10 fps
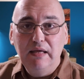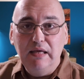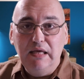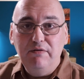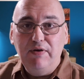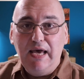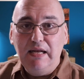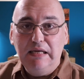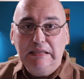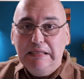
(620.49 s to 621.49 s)
If
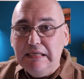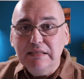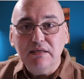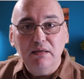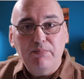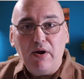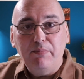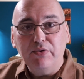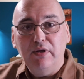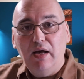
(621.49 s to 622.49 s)
any liens on the
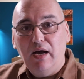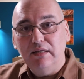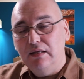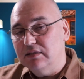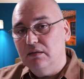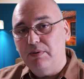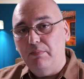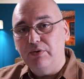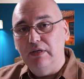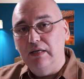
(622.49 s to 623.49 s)
property, other liens on the
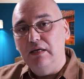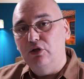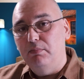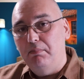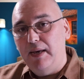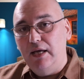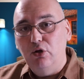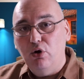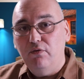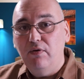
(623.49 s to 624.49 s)
property, they need to be paid
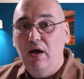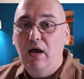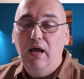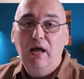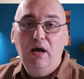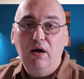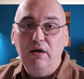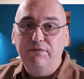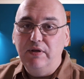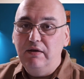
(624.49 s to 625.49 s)
off.
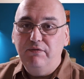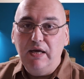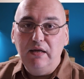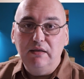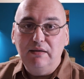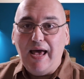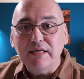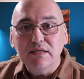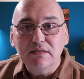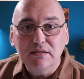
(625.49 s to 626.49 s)
If any
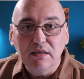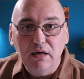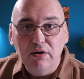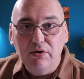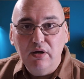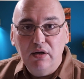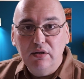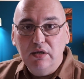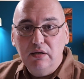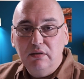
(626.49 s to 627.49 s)
taxes,
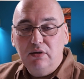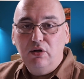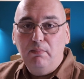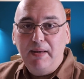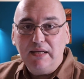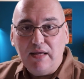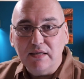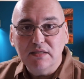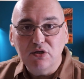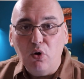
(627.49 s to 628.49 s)
back
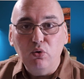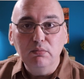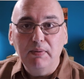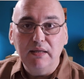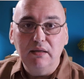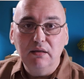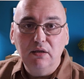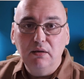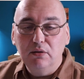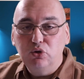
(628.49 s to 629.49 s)
taxes owned by
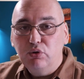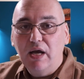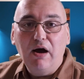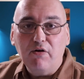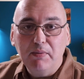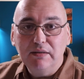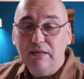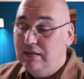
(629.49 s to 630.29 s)
to the government,